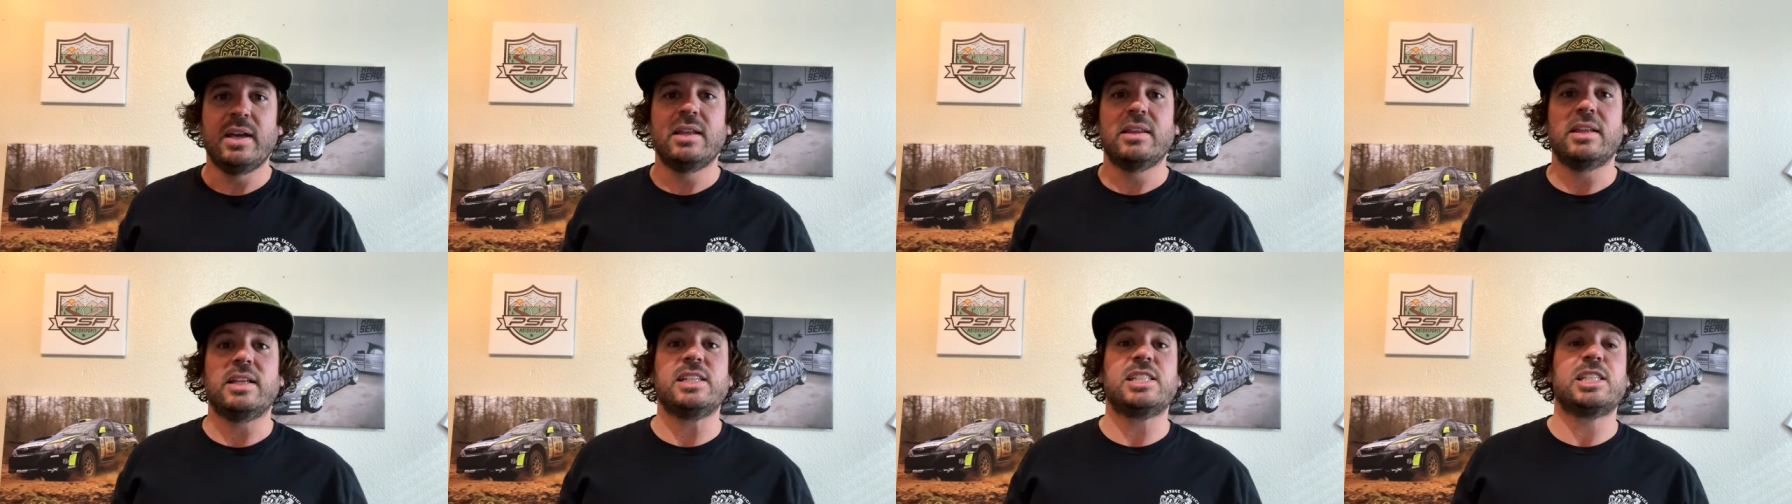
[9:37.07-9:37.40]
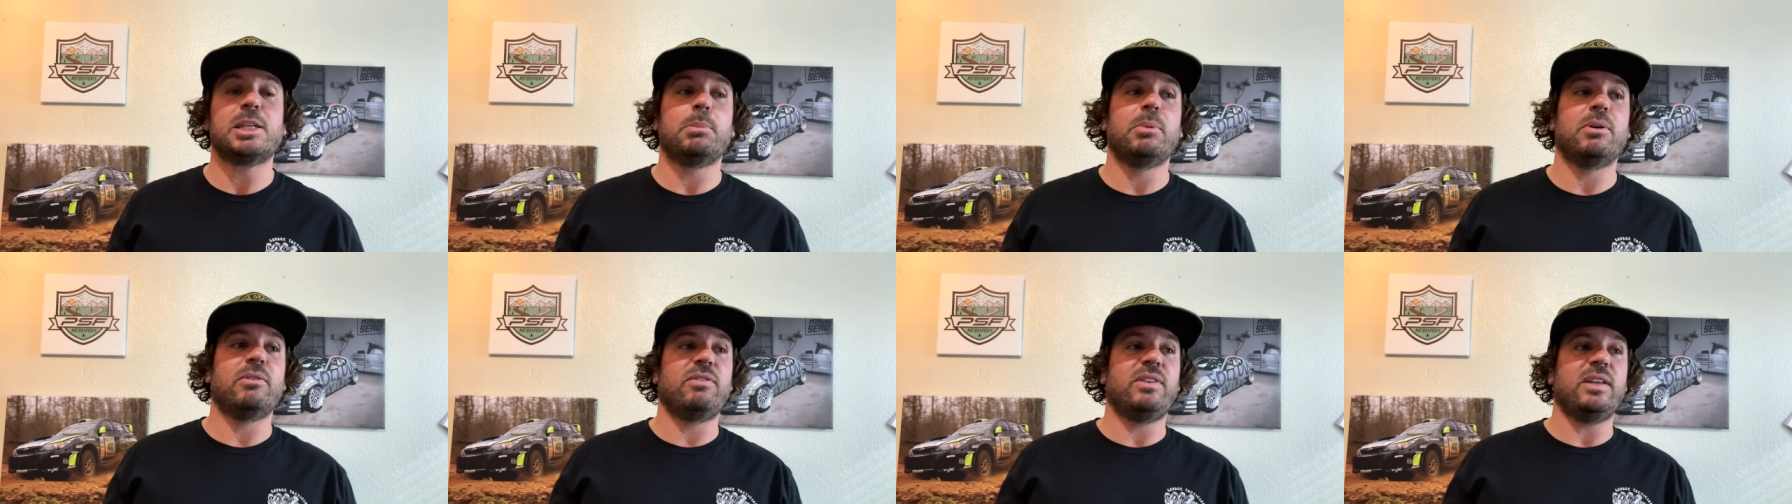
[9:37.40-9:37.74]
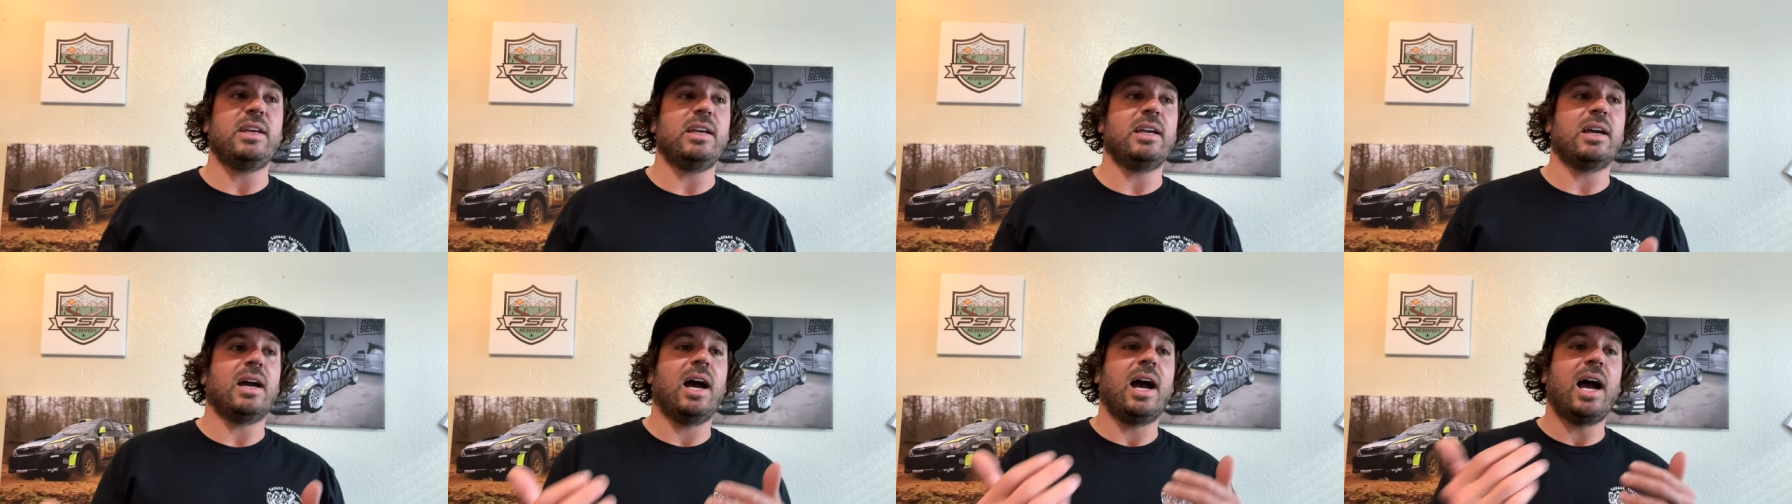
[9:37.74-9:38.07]
than some of
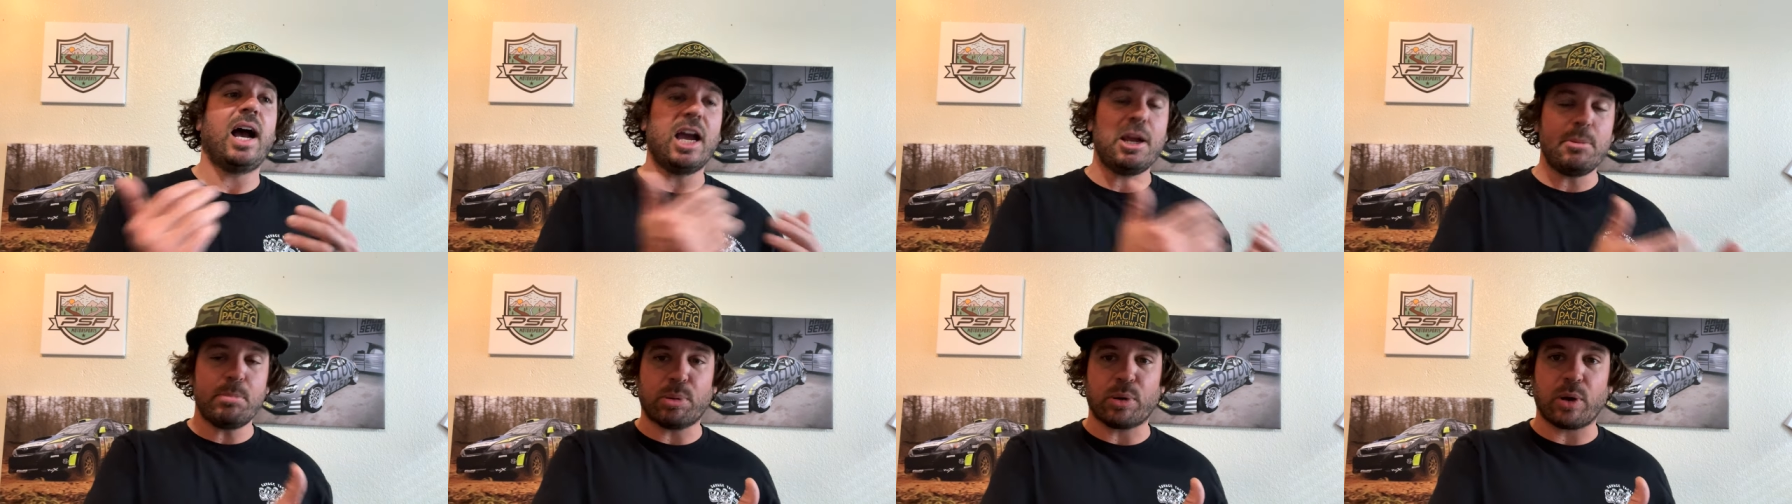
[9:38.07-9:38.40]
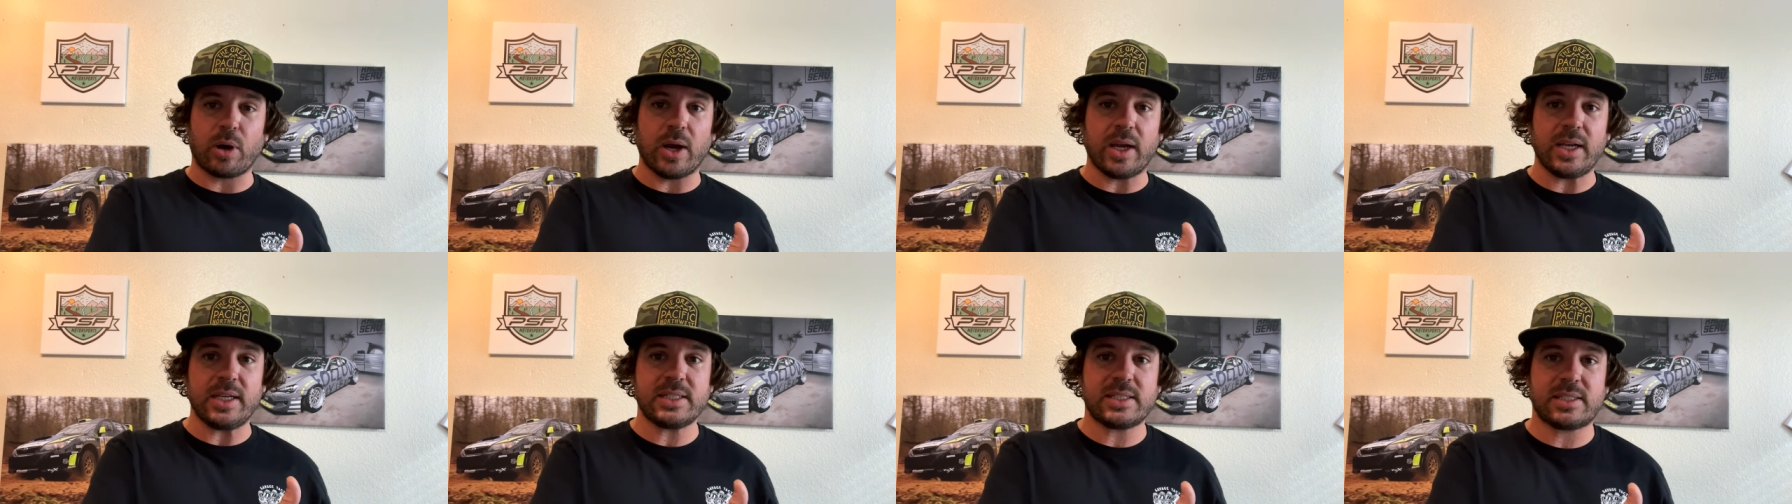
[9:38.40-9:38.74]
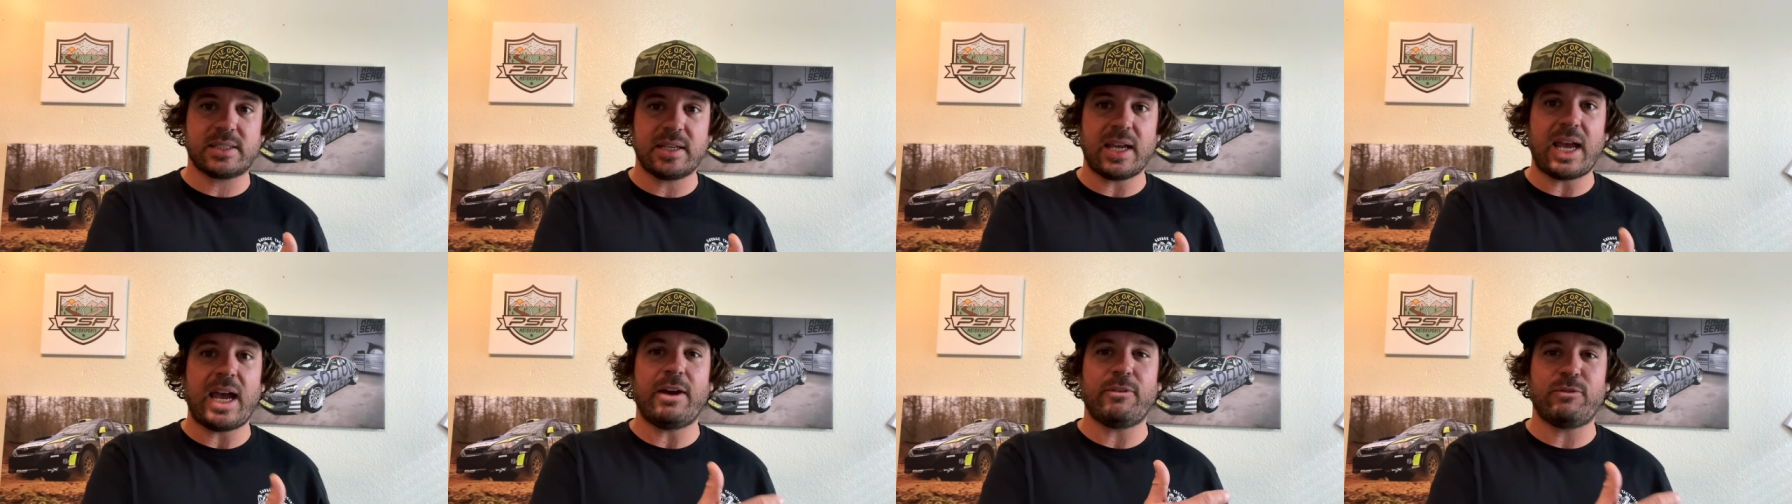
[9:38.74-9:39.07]
the
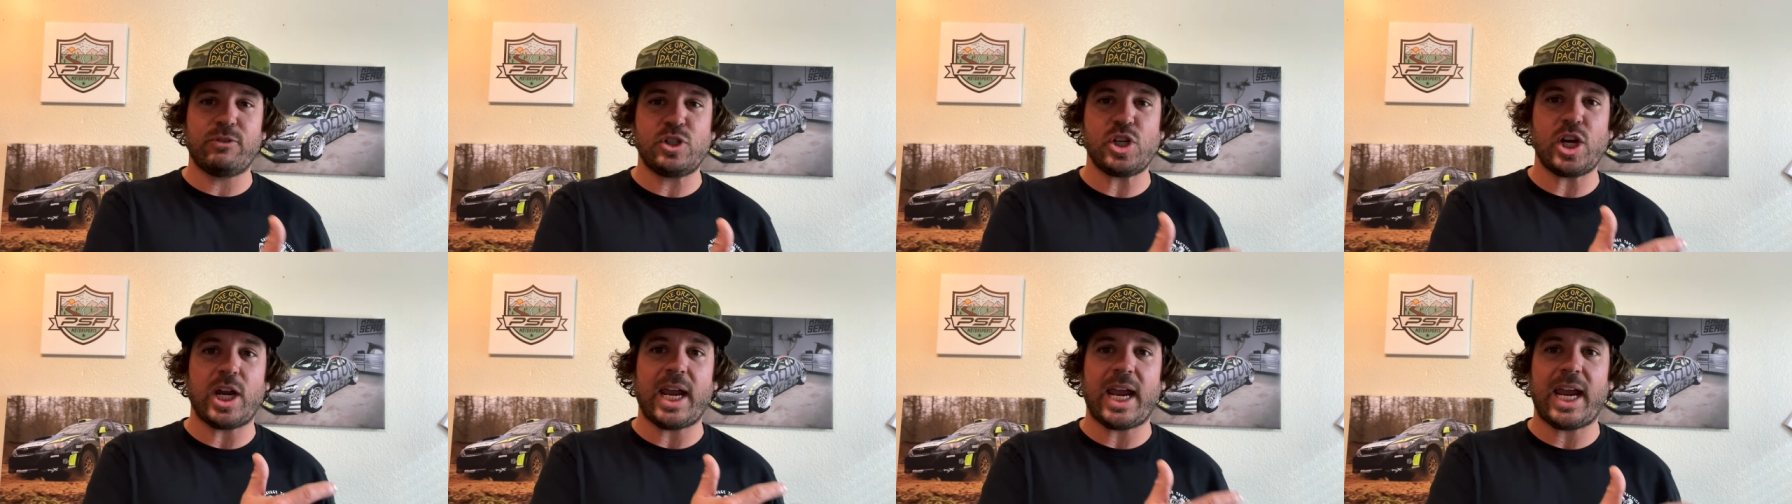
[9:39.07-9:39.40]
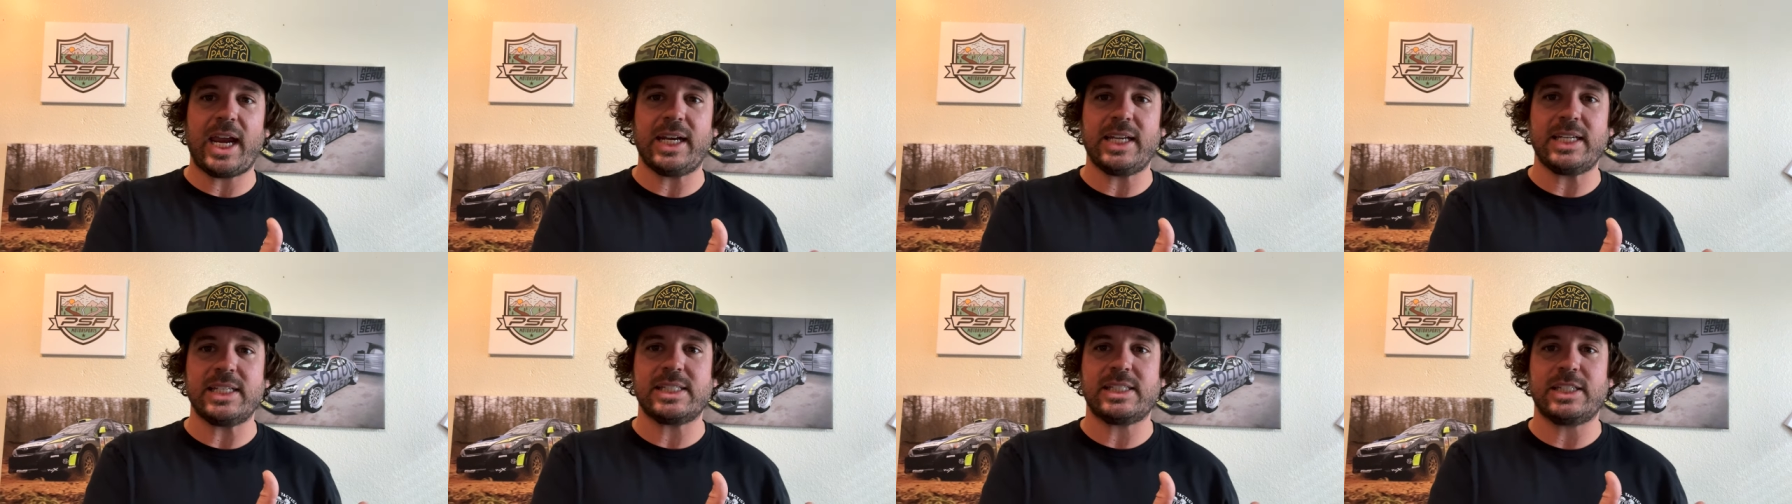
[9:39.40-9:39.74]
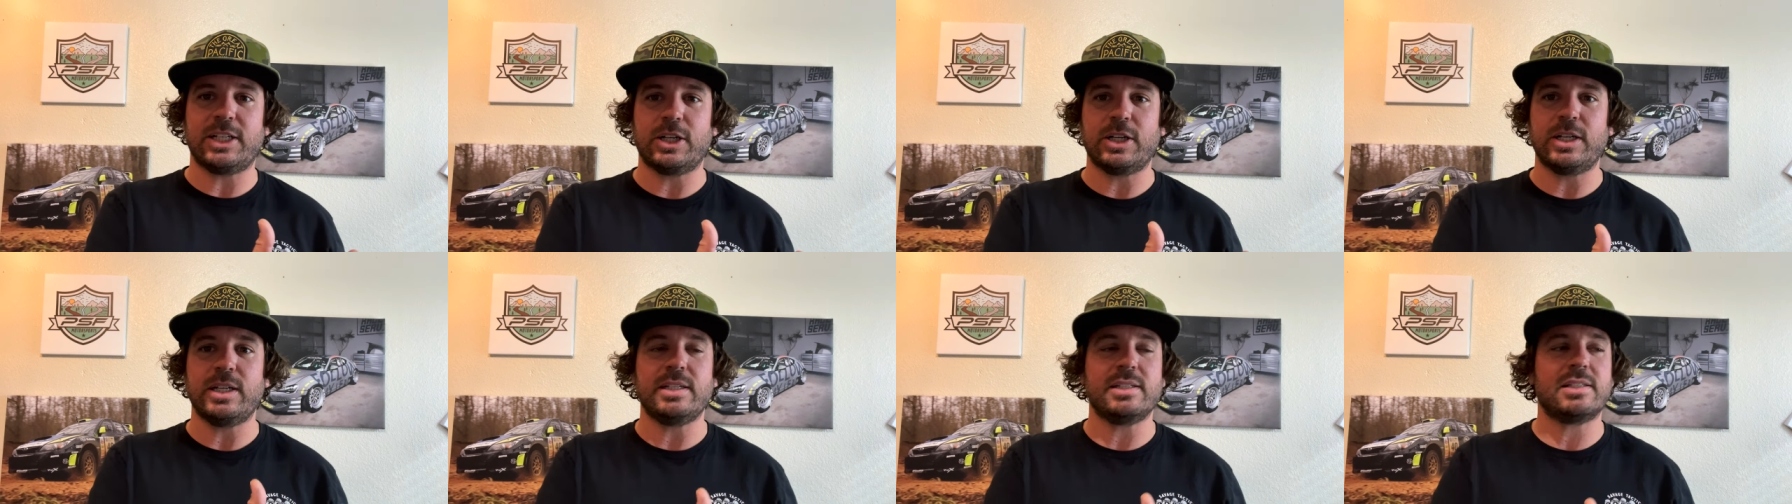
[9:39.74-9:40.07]
high-priced FJ80
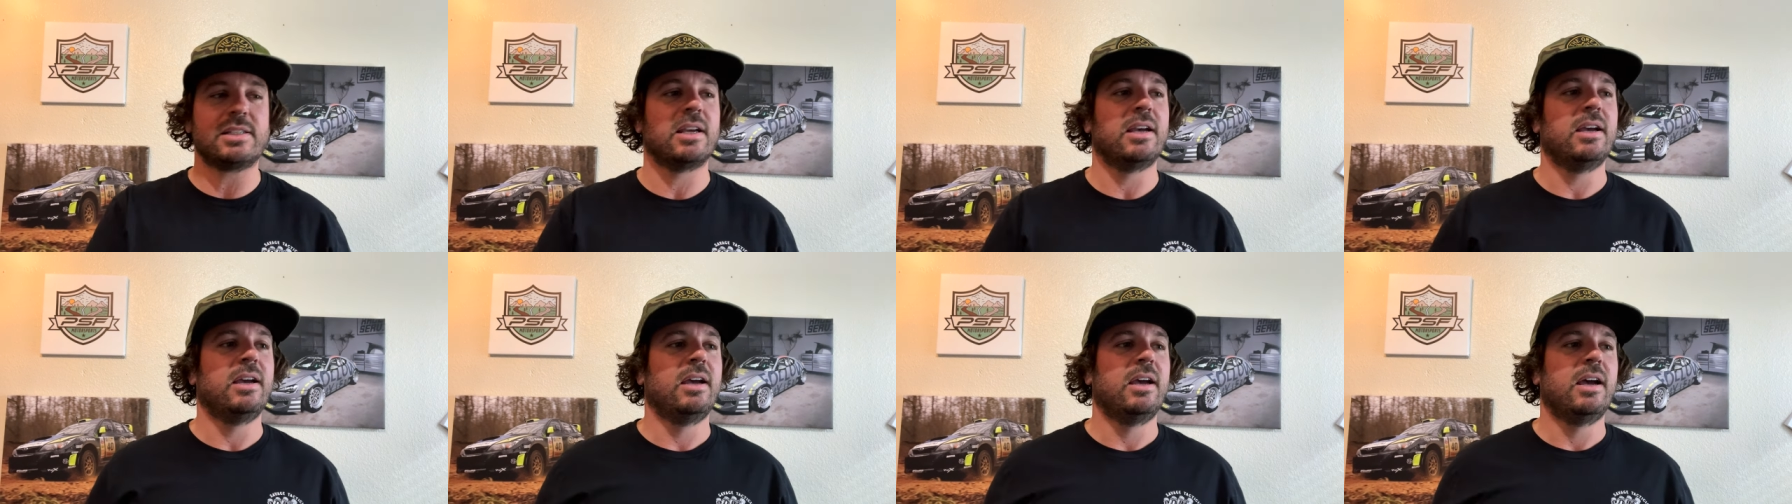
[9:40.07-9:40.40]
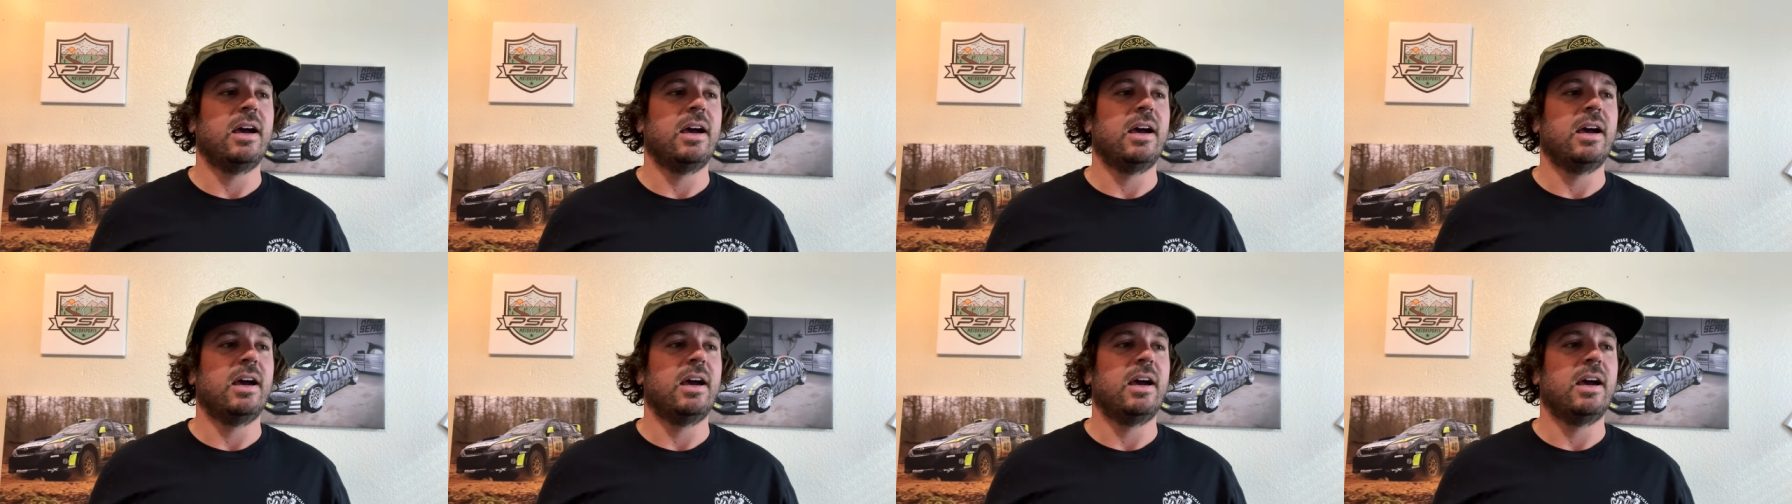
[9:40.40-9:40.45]
series